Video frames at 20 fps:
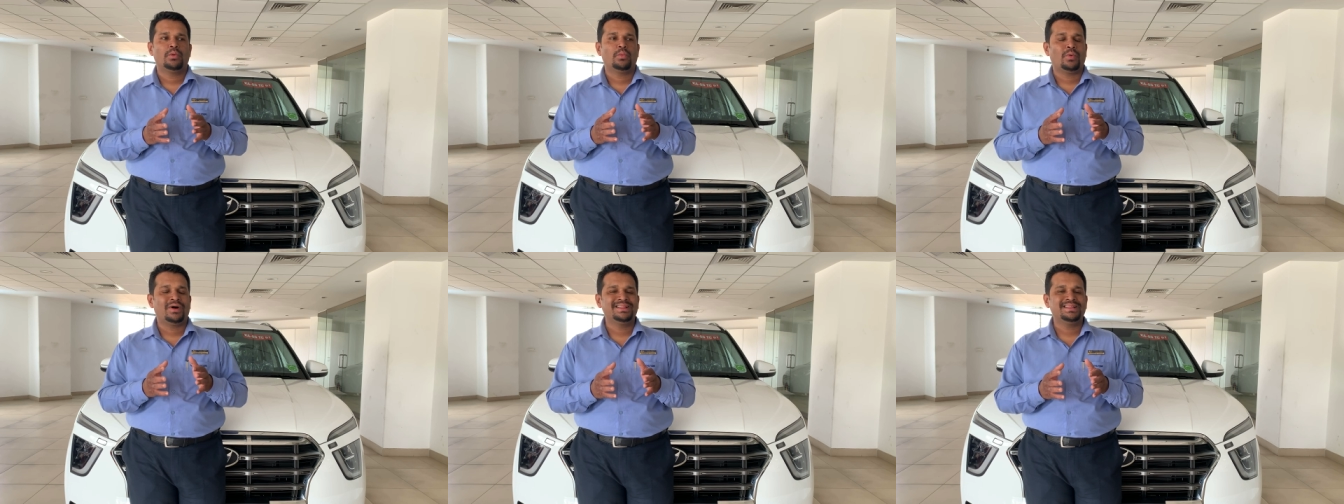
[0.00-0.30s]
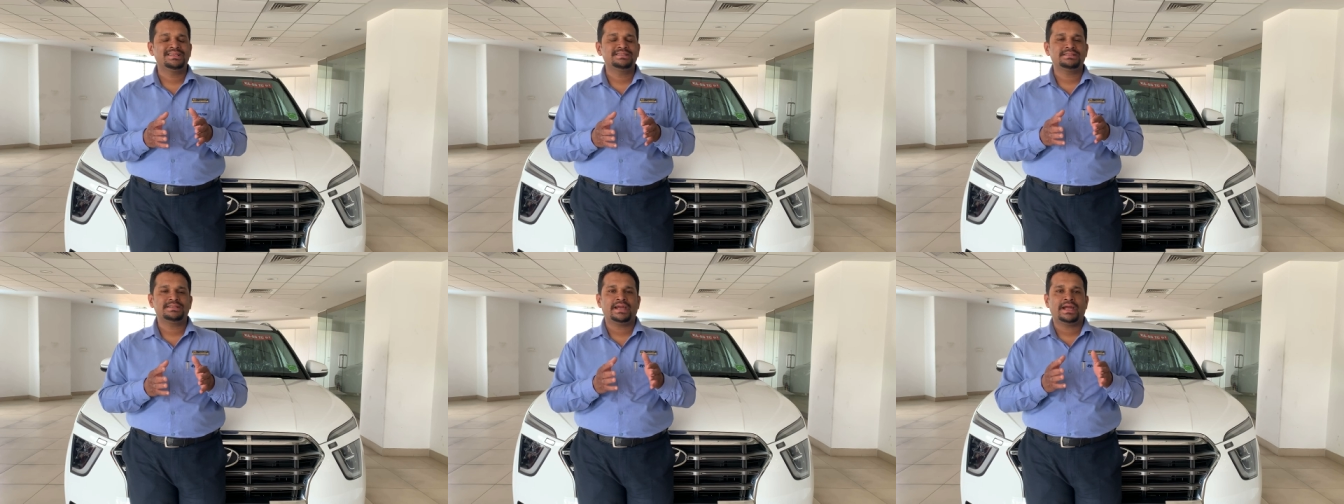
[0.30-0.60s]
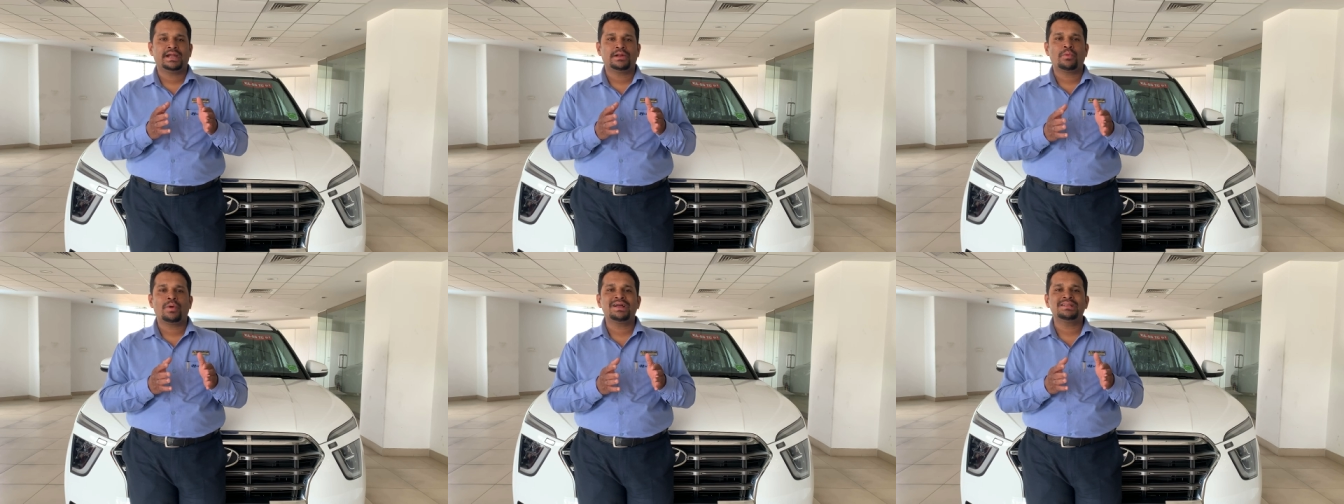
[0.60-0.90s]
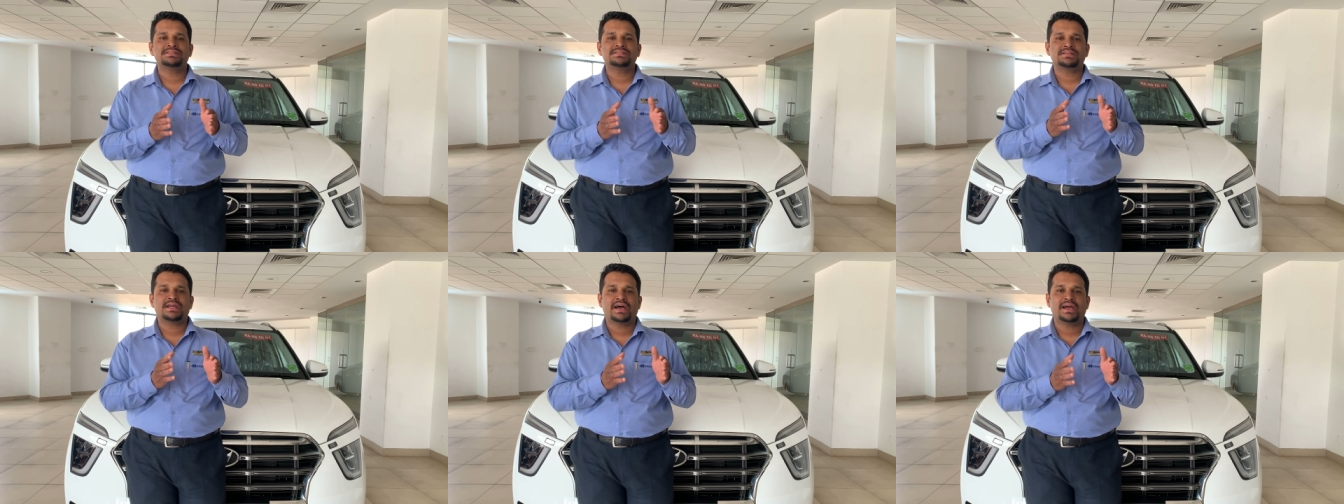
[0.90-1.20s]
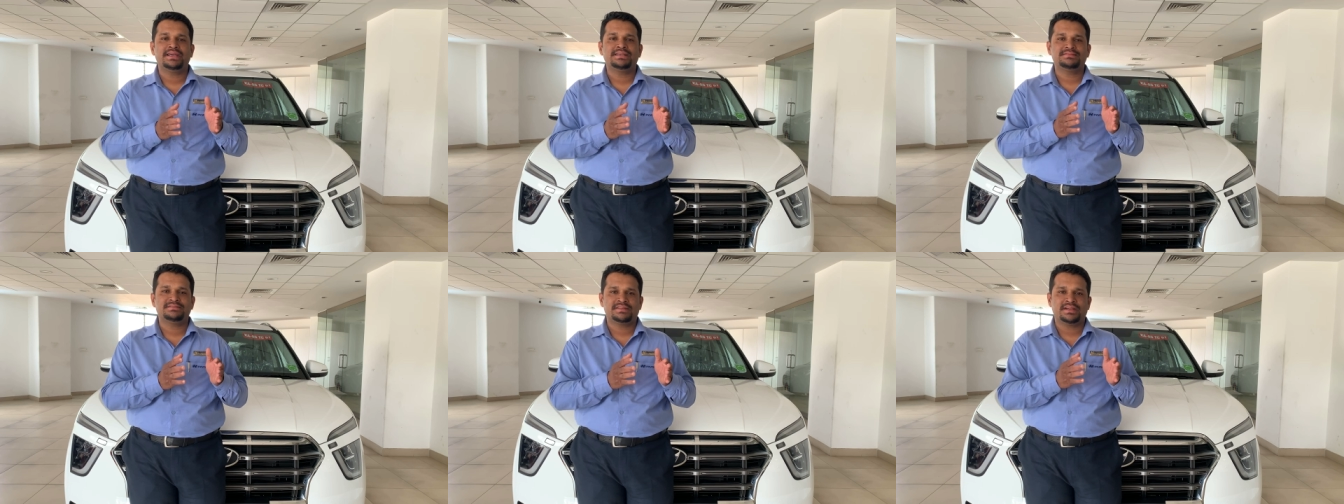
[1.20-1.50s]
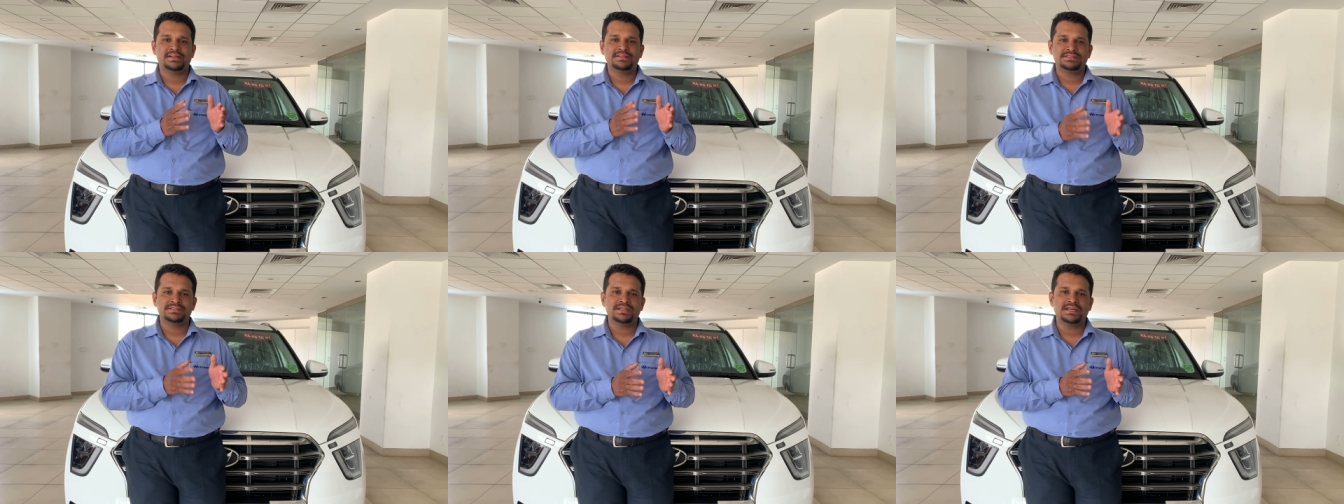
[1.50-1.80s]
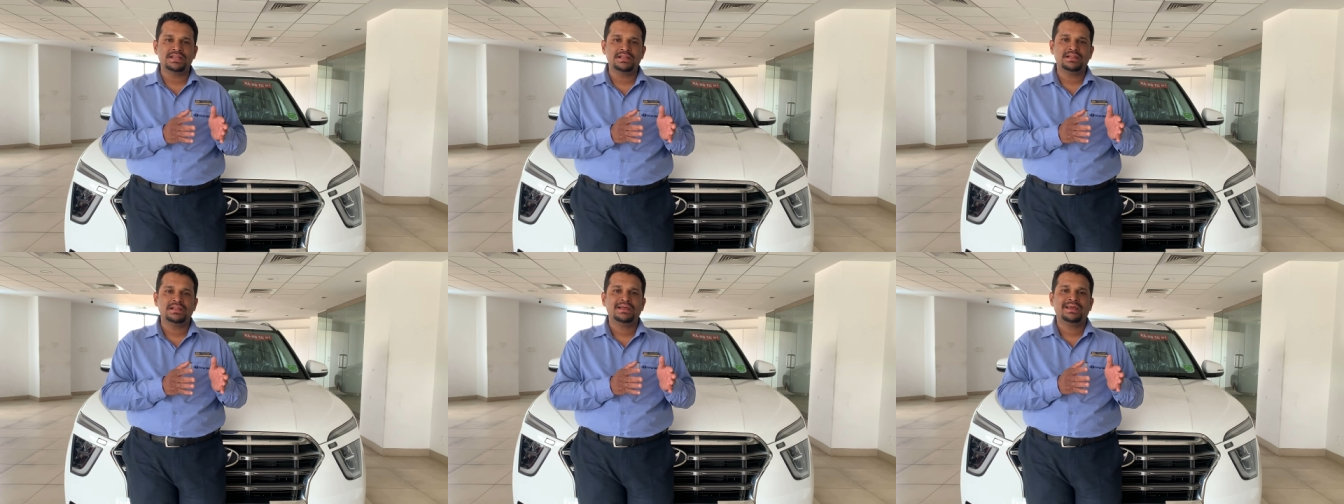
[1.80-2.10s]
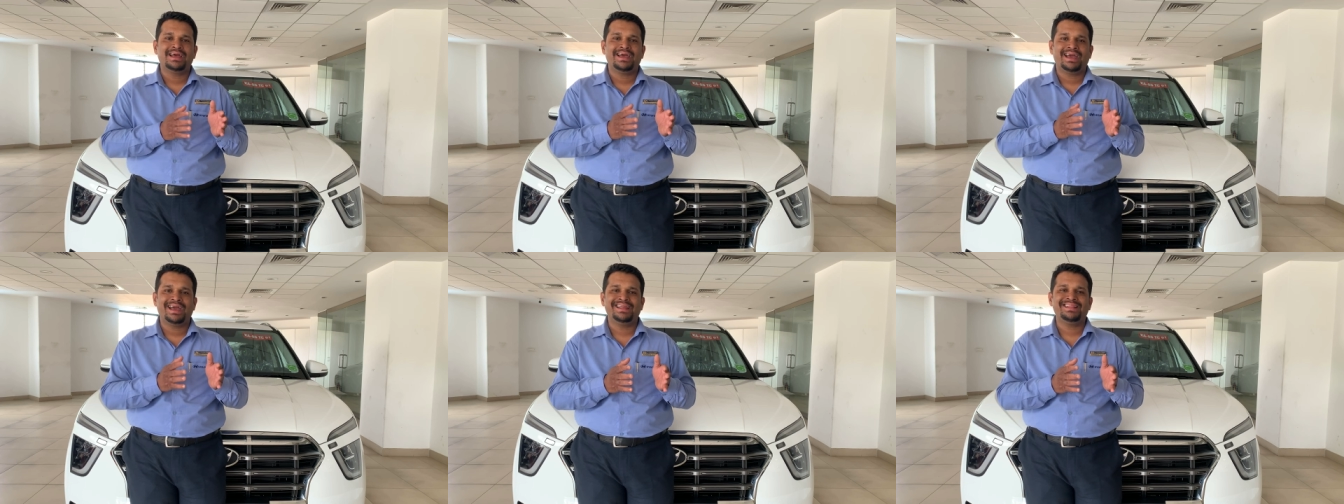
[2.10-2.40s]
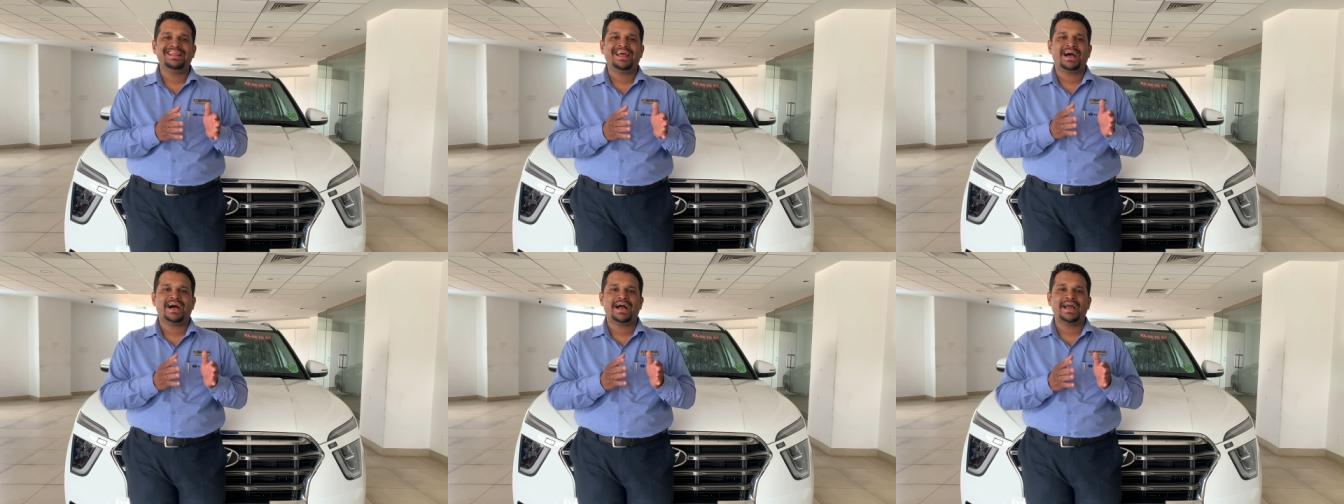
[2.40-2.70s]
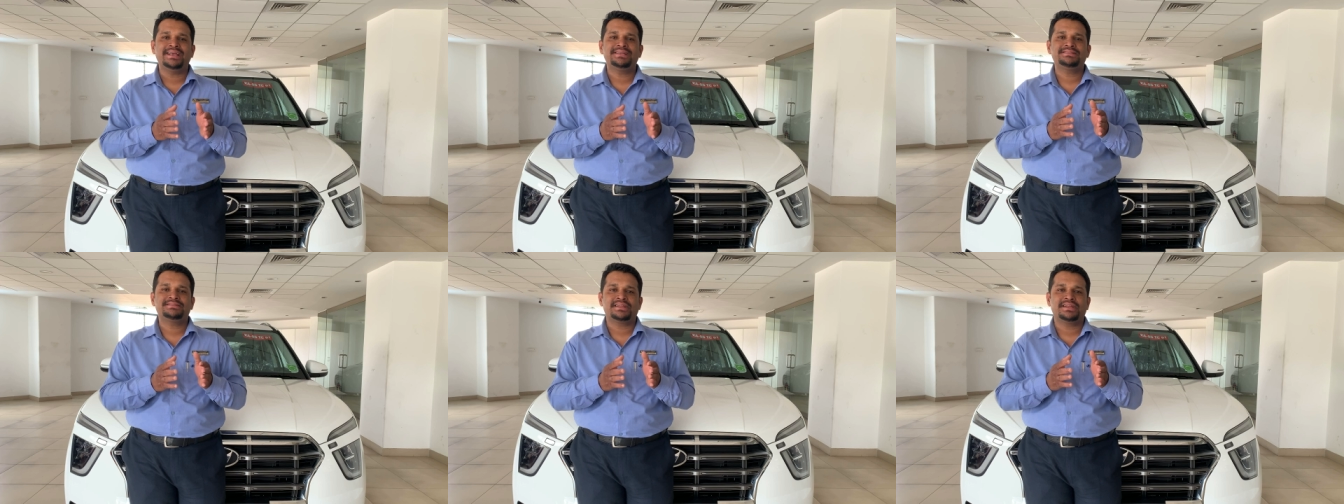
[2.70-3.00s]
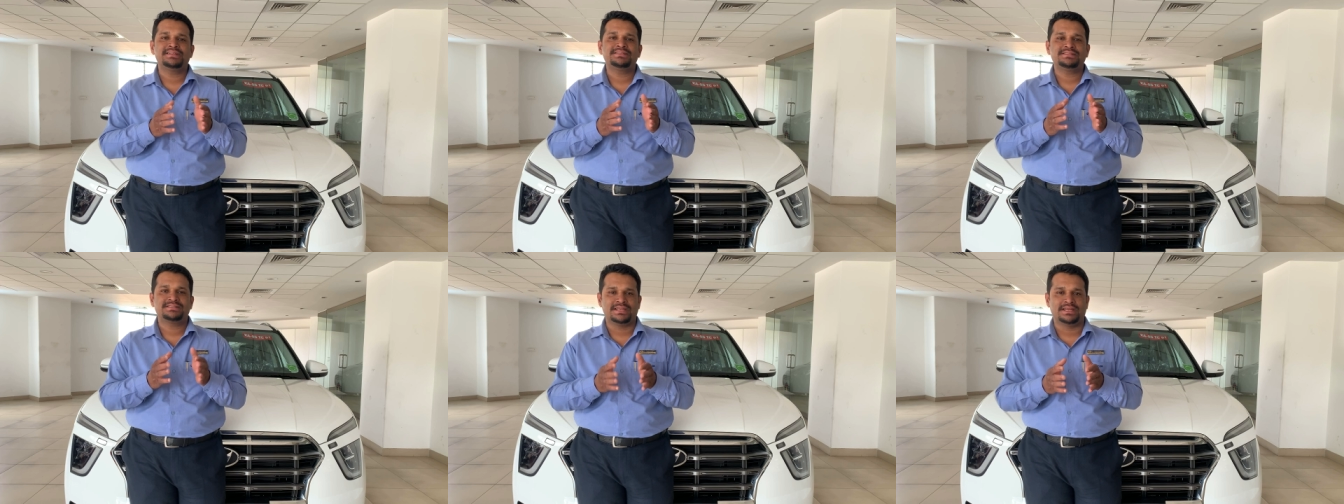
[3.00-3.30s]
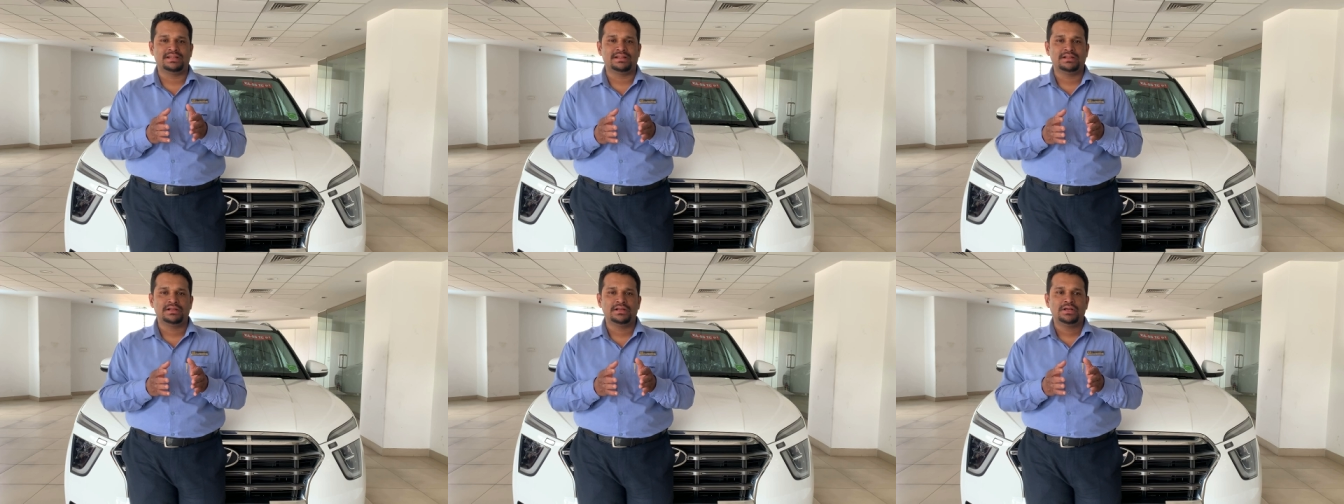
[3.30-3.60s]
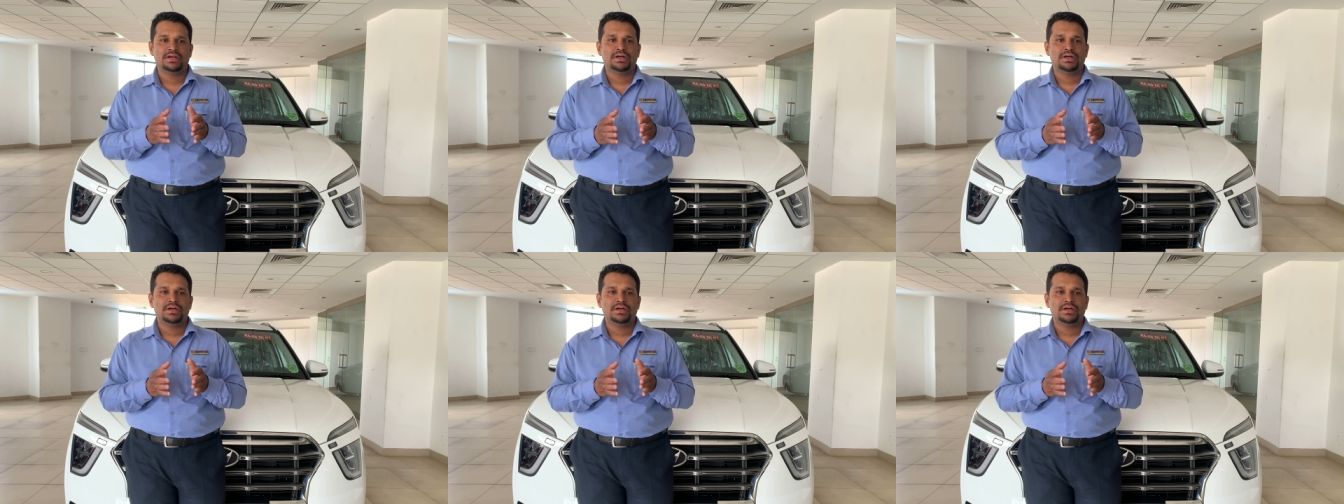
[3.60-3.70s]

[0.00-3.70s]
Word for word: one is advanced high strength steel and high strength steel.